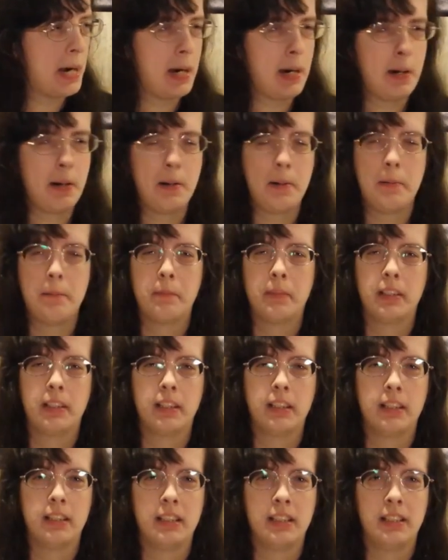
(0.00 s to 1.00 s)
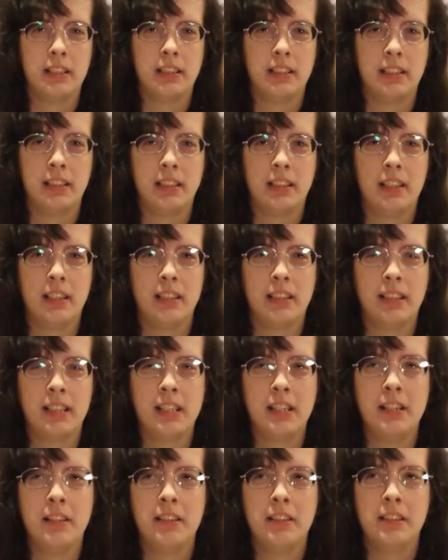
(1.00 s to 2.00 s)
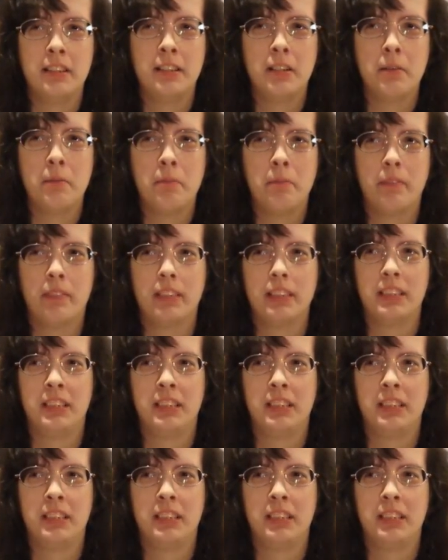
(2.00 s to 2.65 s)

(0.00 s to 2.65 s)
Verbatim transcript: Um, the the